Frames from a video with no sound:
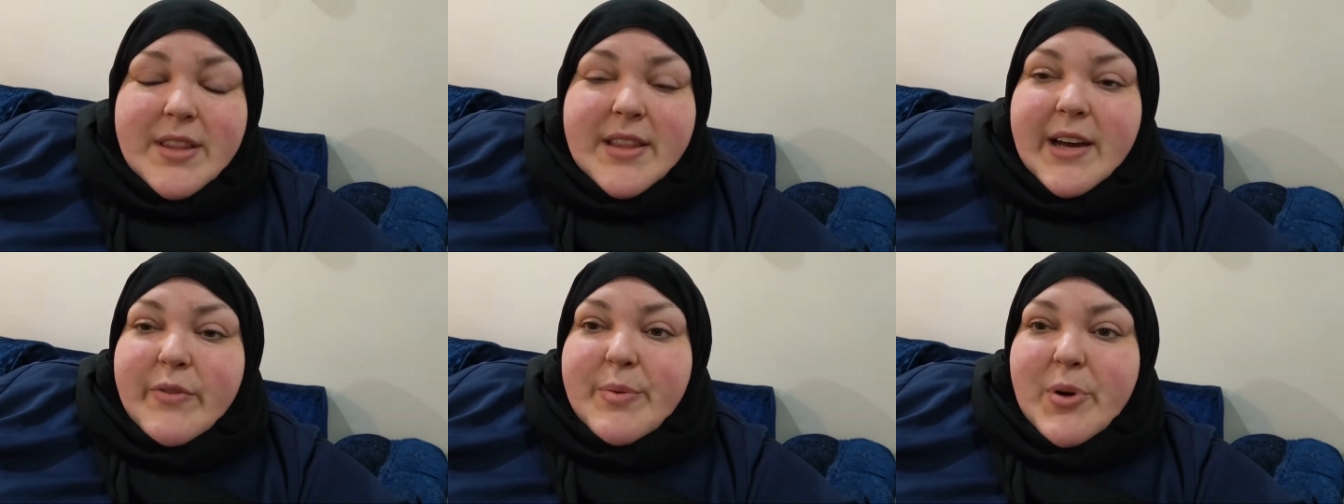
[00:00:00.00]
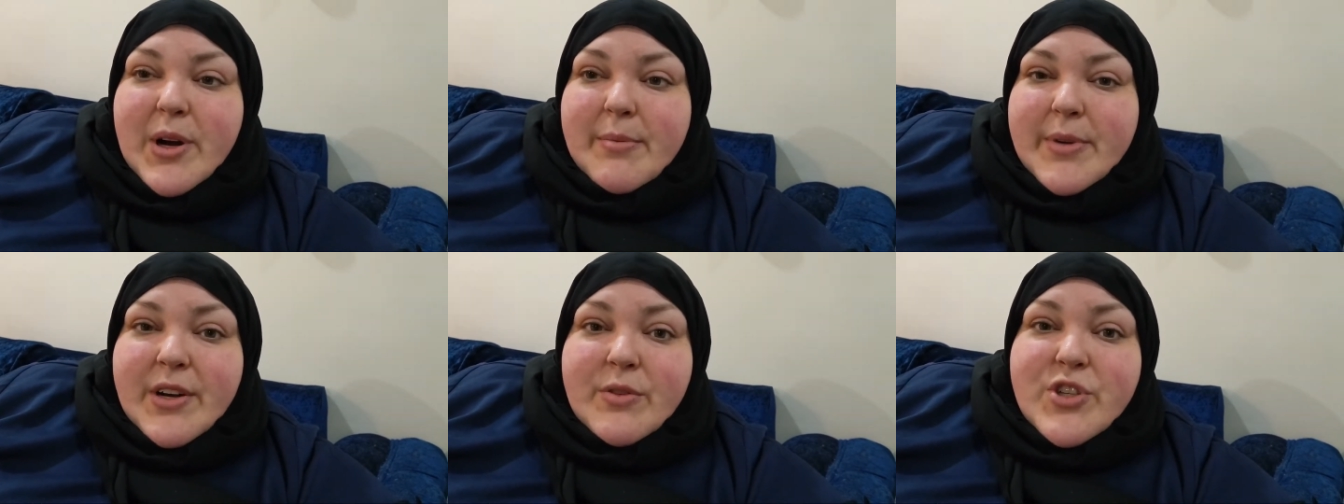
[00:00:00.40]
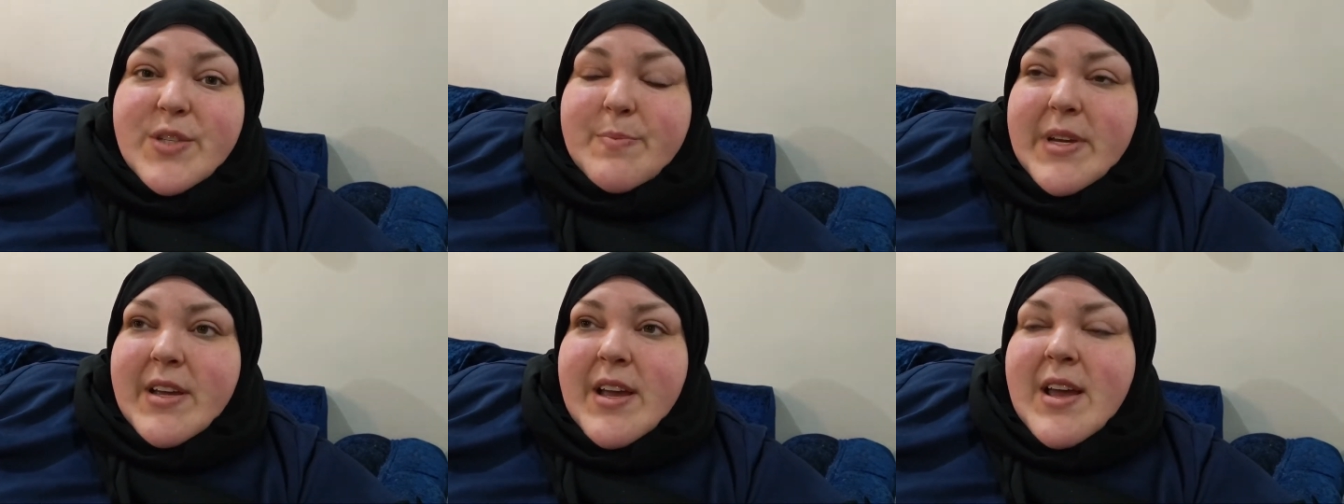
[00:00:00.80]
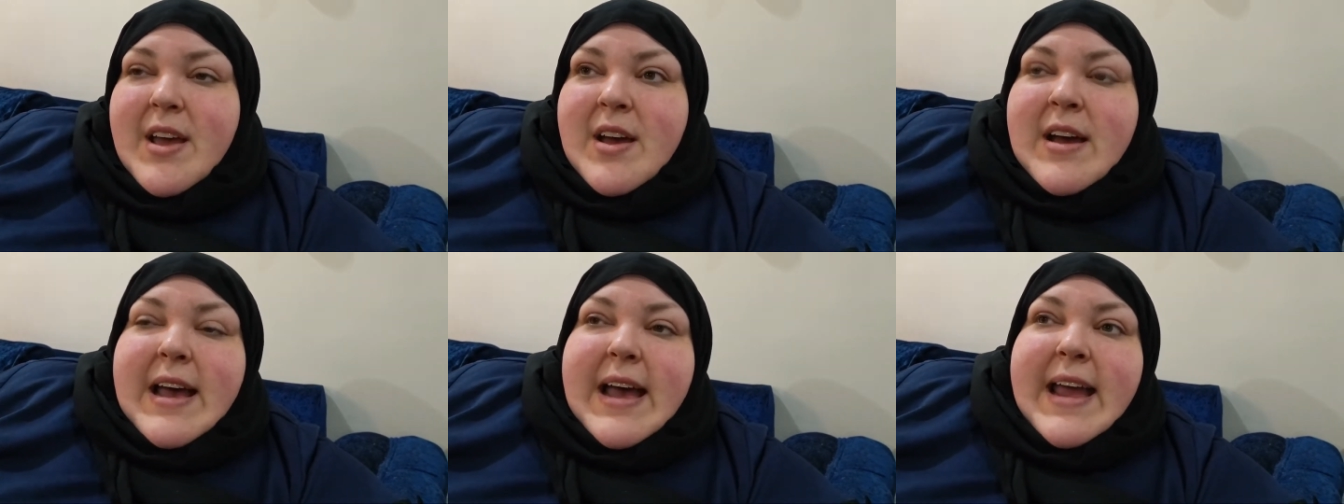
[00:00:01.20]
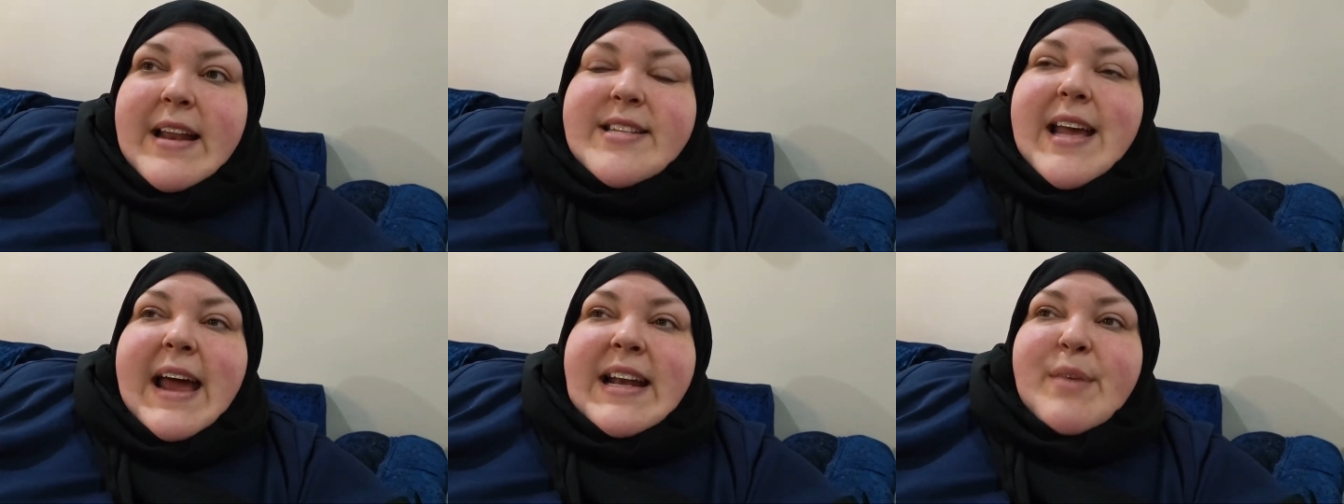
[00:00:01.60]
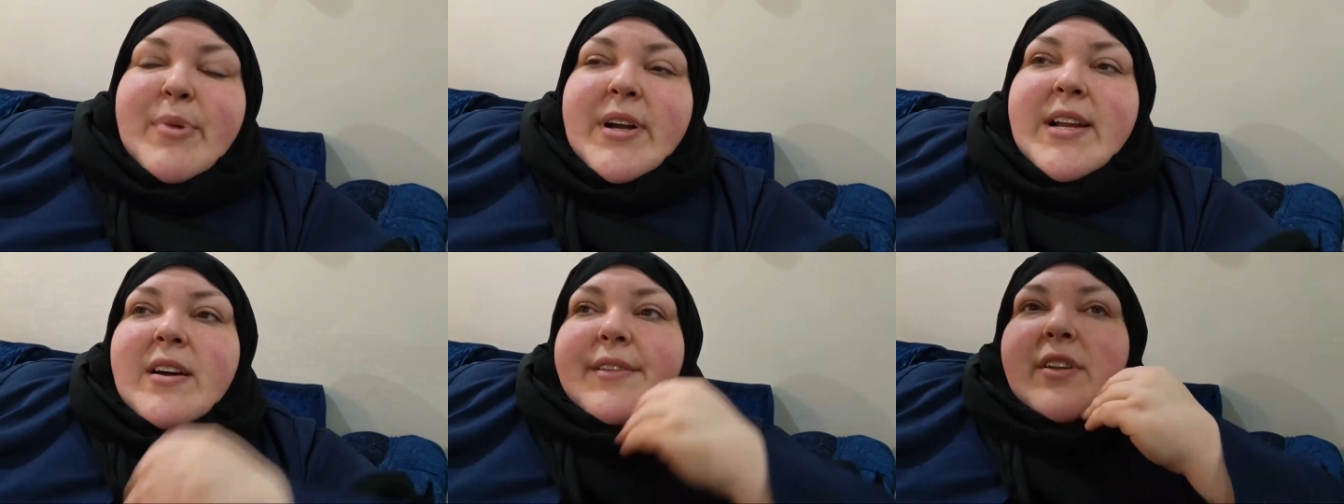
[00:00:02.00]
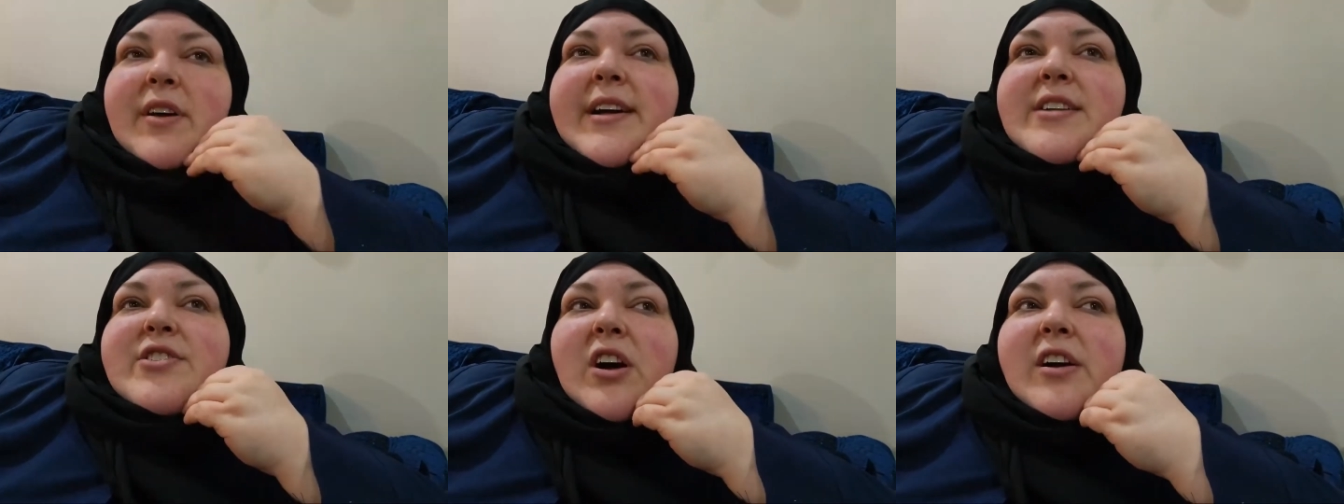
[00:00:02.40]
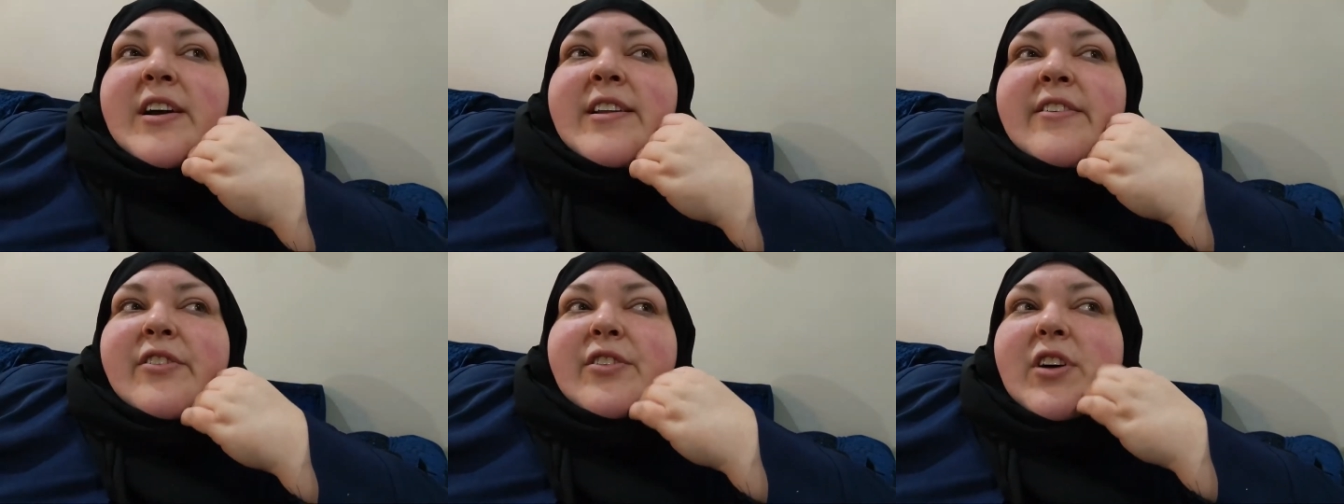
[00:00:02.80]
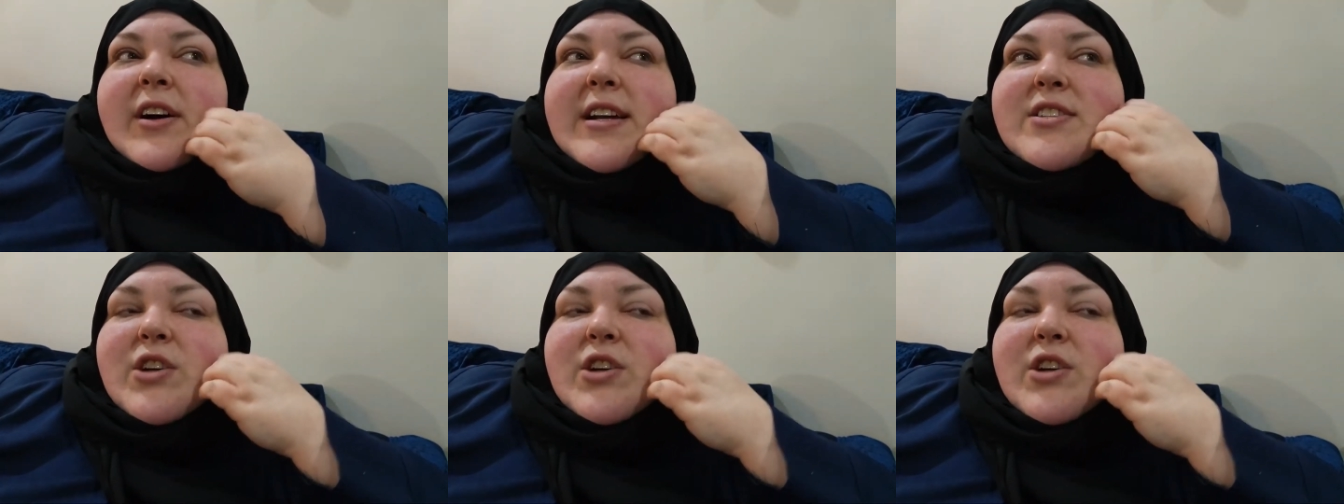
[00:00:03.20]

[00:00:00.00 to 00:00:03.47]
That would probably, you know, just be eh, to anybody online, targeted or not.